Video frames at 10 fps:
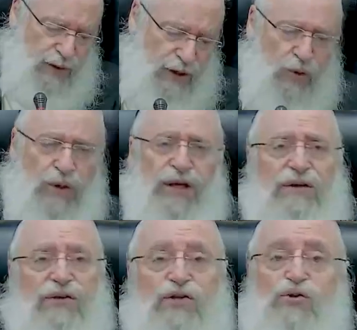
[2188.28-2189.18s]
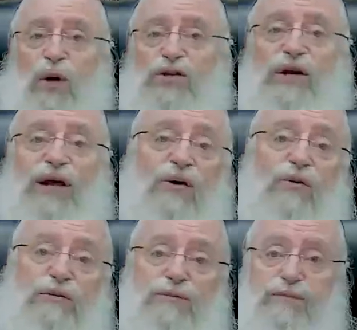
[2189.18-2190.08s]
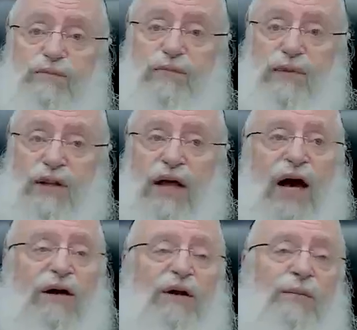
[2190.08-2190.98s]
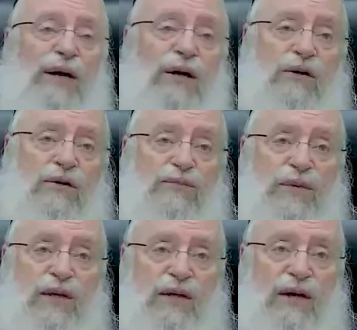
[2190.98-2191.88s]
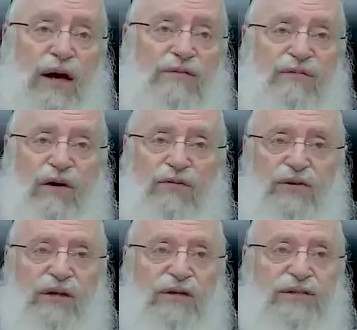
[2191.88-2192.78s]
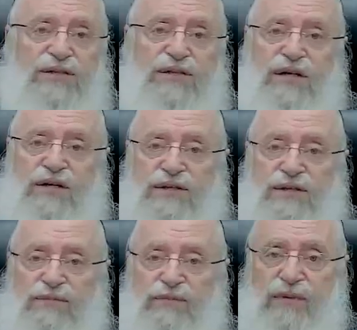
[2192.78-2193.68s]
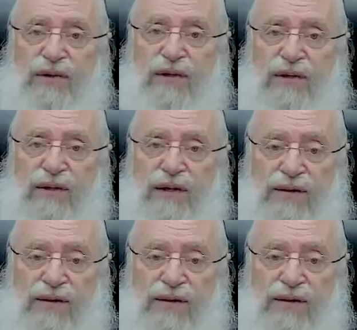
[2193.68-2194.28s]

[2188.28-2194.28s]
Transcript: you need to stretch it out. Laharech be'echod. And the father tells his kids, in